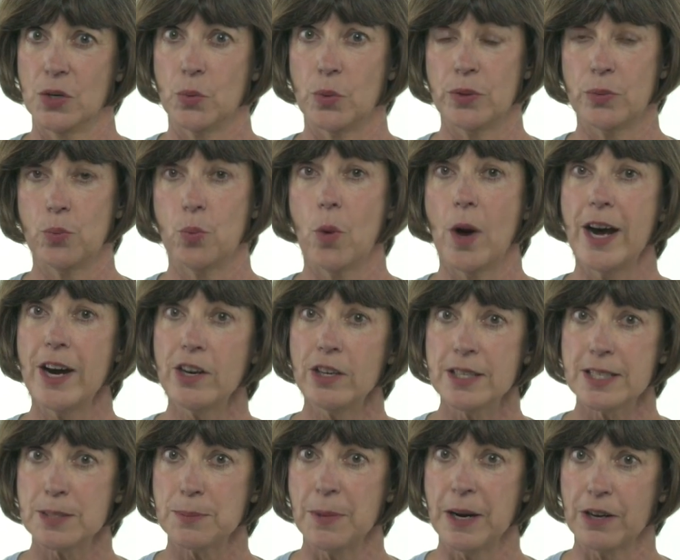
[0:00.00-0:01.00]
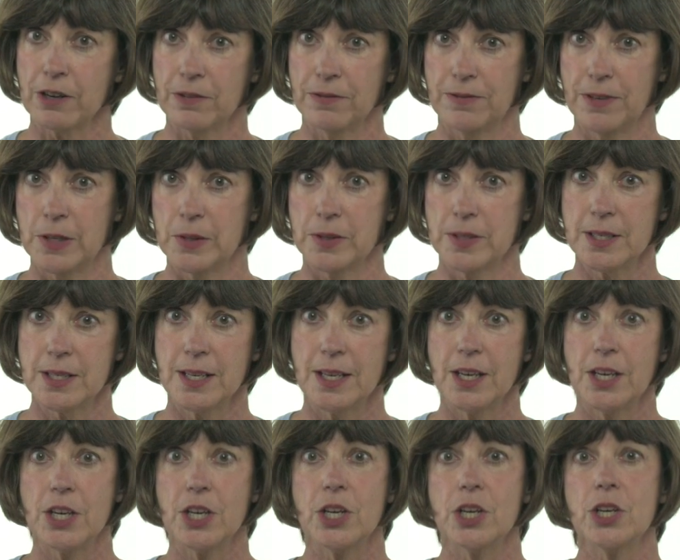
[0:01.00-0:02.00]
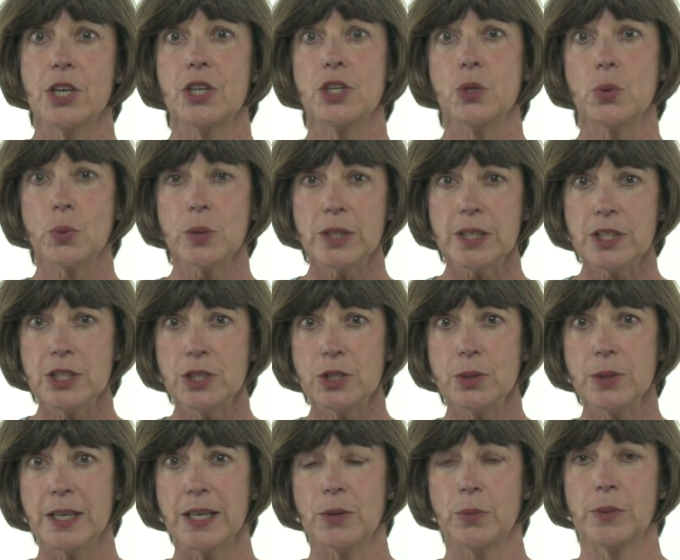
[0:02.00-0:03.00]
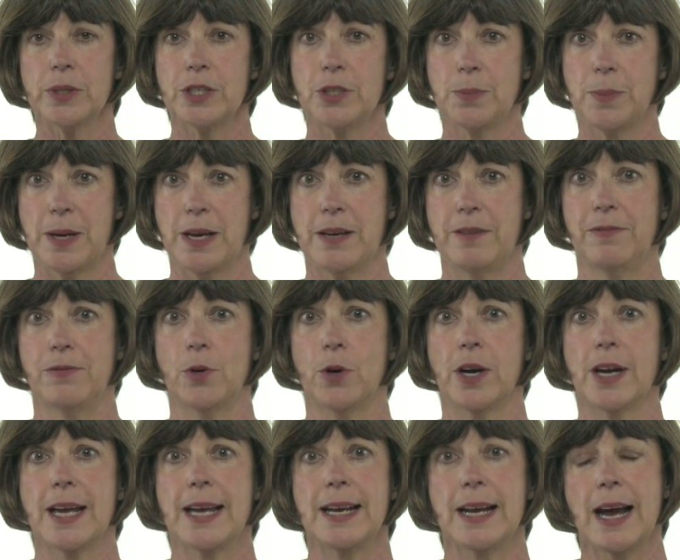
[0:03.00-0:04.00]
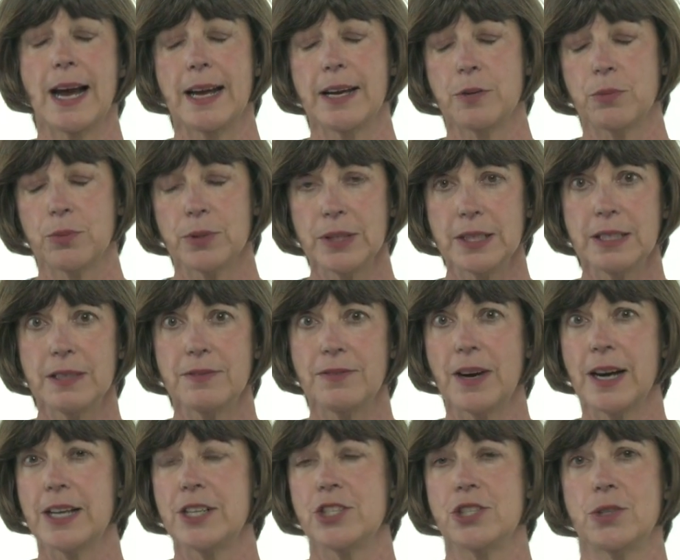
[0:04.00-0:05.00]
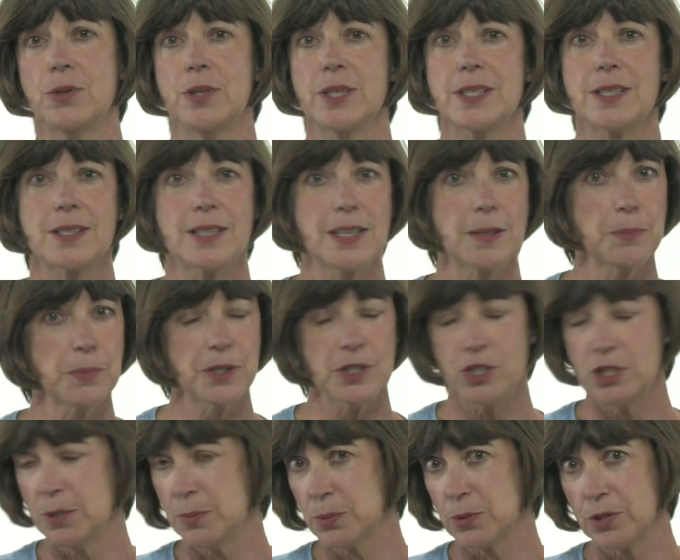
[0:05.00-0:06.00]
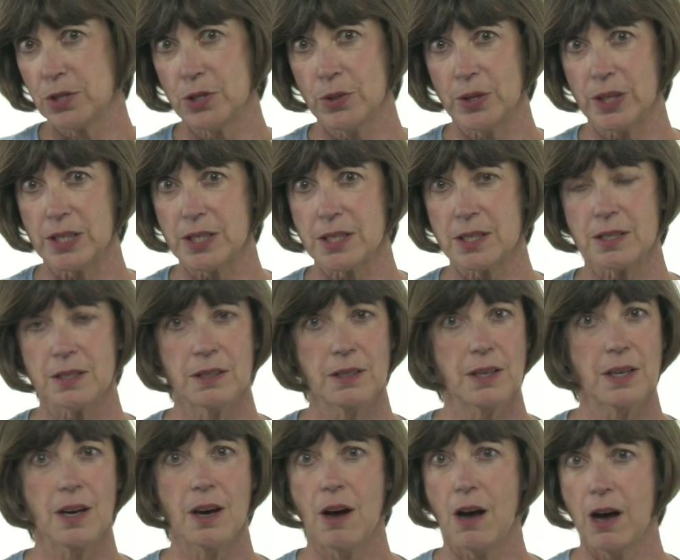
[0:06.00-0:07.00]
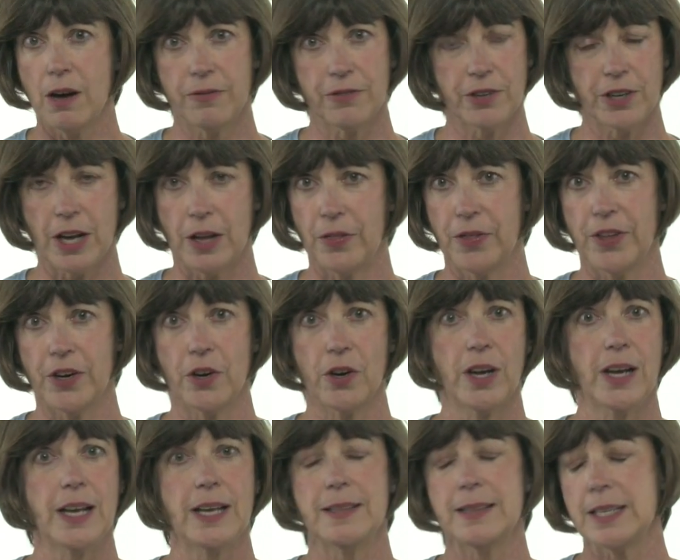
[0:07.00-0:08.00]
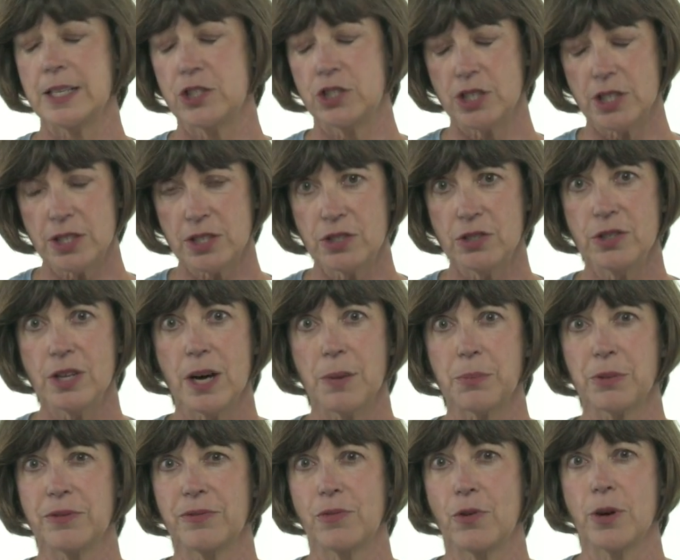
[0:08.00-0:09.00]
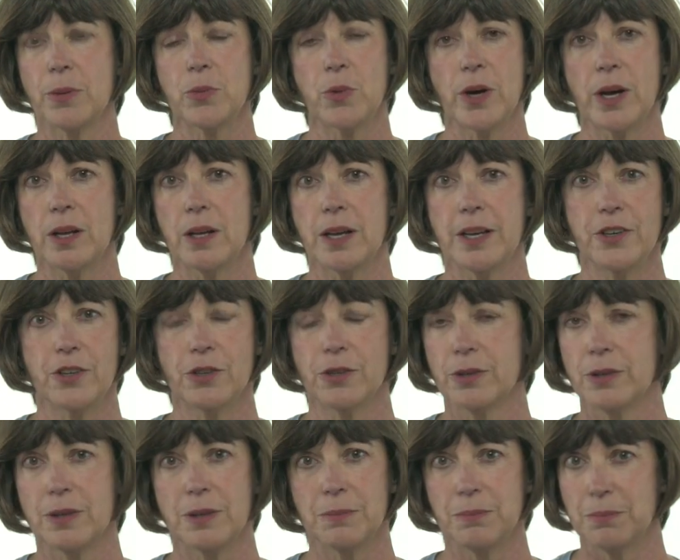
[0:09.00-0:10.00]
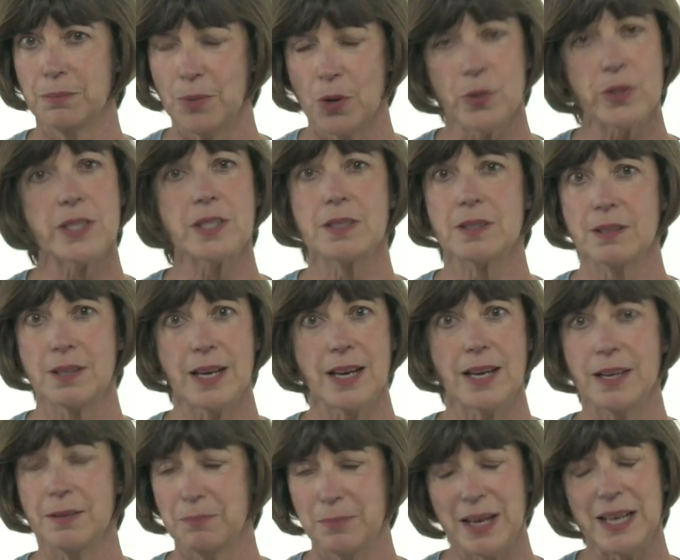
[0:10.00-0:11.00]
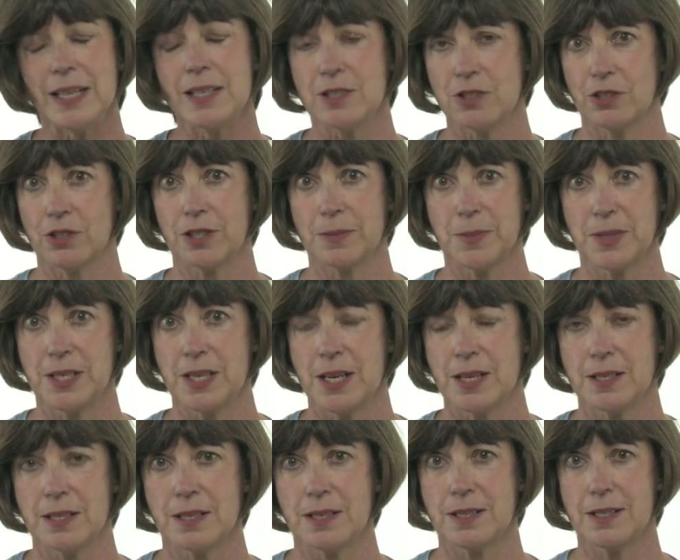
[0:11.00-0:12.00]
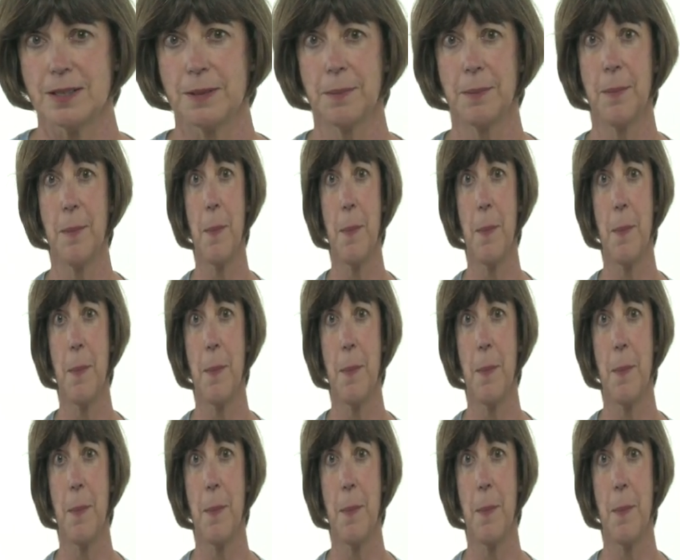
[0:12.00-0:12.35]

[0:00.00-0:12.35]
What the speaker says: With wireless microphones, you really do get what you pay for, and I really advise you to skip the cheaper units offered out there. They just do not perform well under most and many circumstances.